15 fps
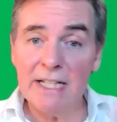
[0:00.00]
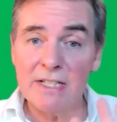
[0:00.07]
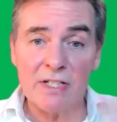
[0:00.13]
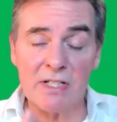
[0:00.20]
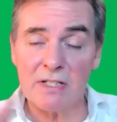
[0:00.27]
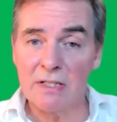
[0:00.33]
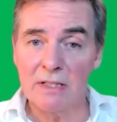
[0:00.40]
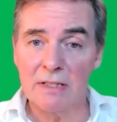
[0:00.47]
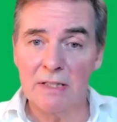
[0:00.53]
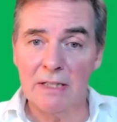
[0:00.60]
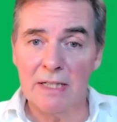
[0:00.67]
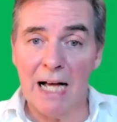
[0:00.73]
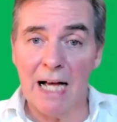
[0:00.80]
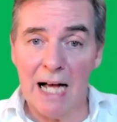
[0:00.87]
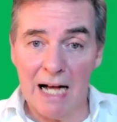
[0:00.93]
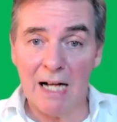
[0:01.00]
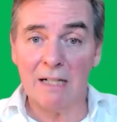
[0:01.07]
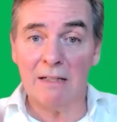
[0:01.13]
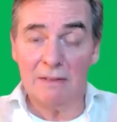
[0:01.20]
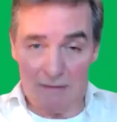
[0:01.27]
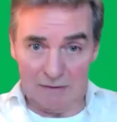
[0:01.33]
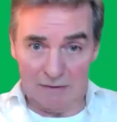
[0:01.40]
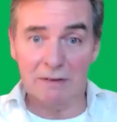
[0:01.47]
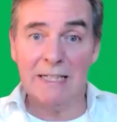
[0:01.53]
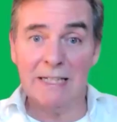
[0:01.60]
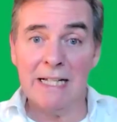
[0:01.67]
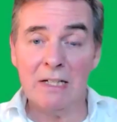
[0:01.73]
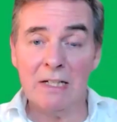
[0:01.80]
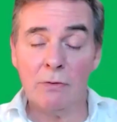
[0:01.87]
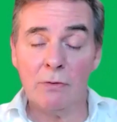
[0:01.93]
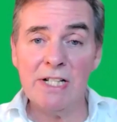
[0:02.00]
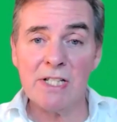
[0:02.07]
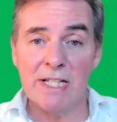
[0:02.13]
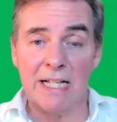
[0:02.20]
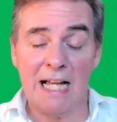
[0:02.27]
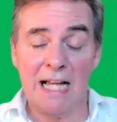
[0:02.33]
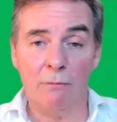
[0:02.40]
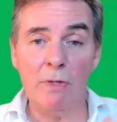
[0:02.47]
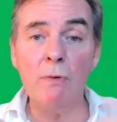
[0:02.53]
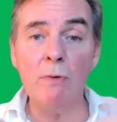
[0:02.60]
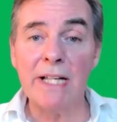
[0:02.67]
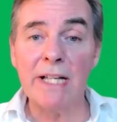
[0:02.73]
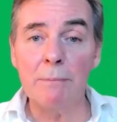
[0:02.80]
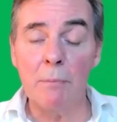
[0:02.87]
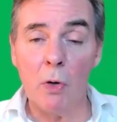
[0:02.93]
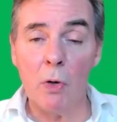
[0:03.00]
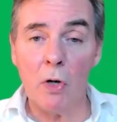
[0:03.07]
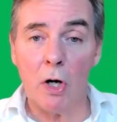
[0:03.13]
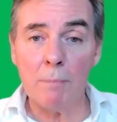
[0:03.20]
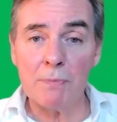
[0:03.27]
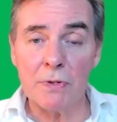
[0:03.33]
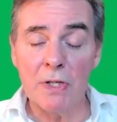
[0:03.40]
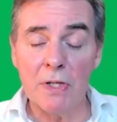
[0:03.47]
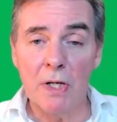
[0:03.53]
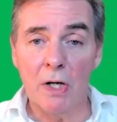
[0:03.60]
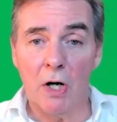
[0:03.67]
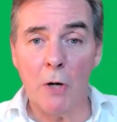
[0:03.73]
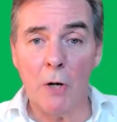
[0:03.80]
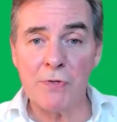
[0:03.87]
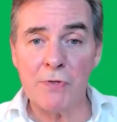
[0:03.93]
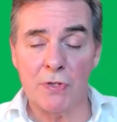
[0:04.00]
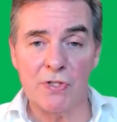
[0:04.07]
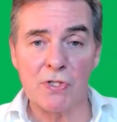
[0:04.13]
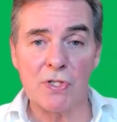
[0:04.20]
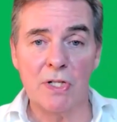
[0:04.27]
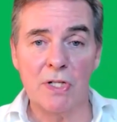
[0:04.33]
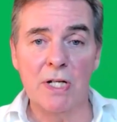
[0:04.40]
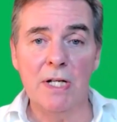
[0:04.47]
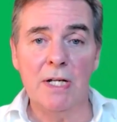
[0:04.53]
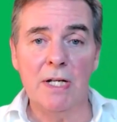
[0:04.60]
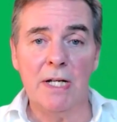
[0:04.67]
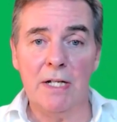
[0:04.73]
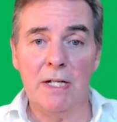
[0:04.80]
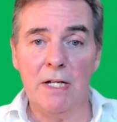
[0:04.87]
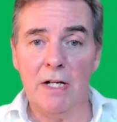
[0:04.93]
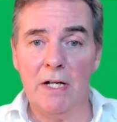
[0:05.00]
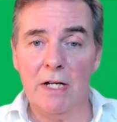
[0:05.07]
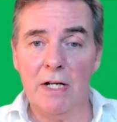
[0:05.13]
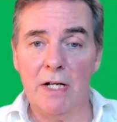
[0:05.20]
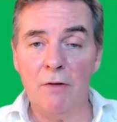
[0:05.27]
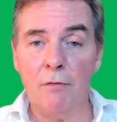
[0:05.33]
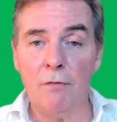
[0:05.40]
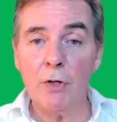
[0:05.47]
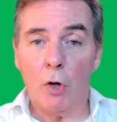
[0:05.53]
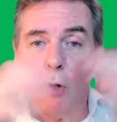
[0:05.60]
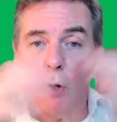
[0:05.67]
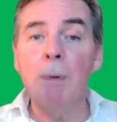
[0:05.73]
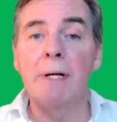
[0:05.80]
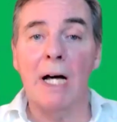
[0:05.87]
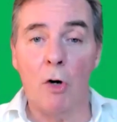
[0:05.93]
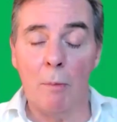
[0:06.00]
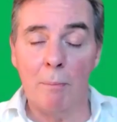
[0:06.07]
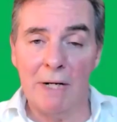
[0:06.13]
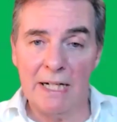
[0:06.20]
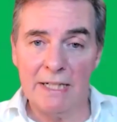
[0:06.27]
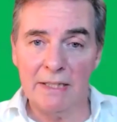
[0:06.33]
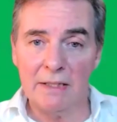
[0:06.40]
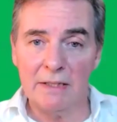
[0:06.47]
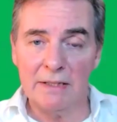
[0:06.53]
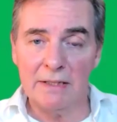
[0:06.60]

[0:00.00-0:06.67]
is, are increasing, and we will get more options if we open our mind